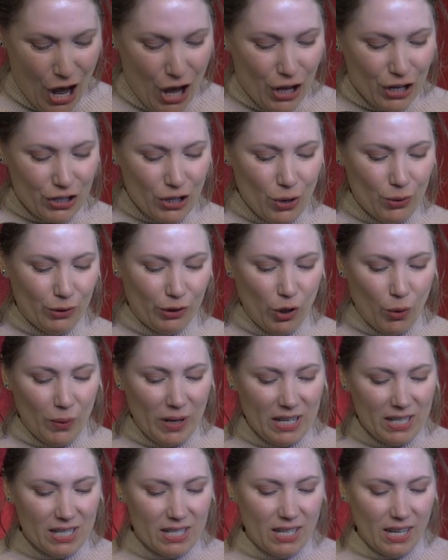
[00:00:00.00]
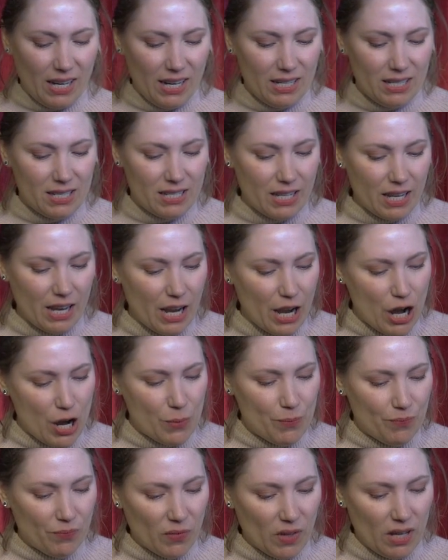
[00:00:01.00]
So Ruiz states
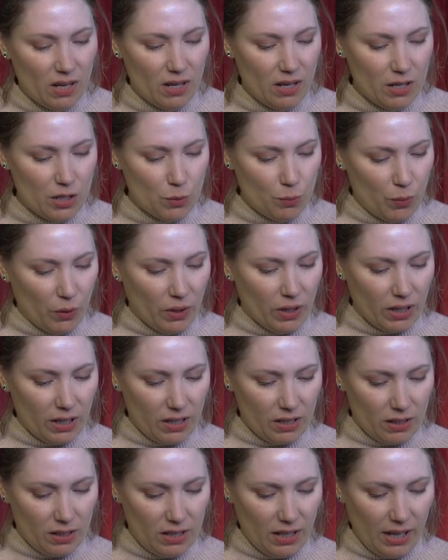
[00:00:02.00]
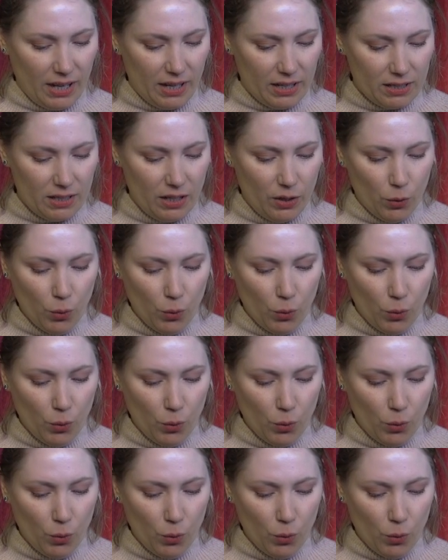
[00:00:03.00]
in his book that